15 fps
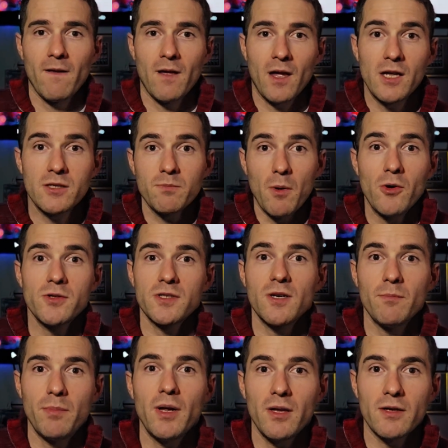His most
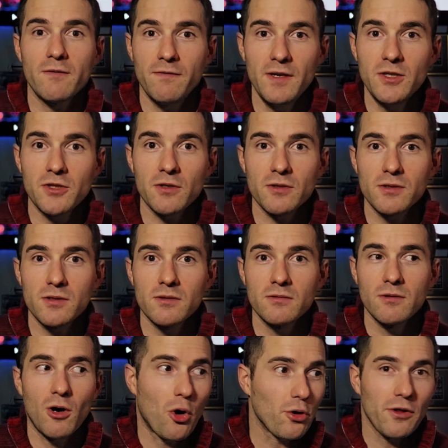compelling features
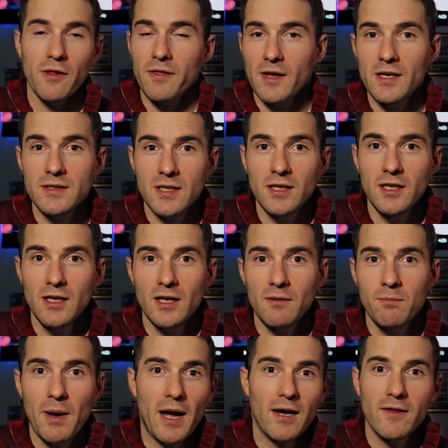are the things he did
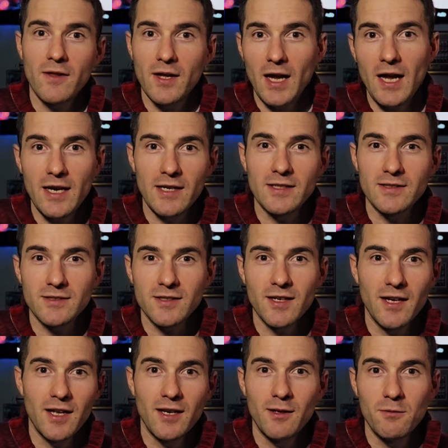back in the 80s
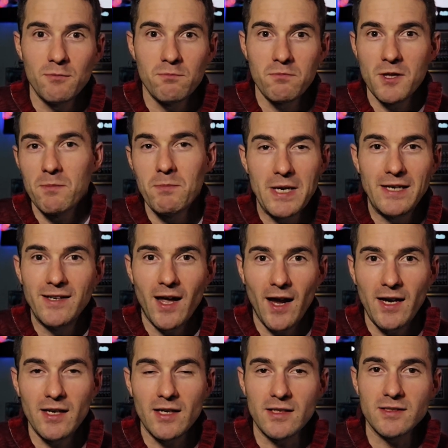and the mid
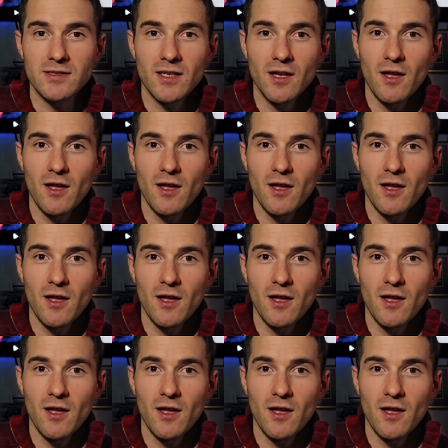90s.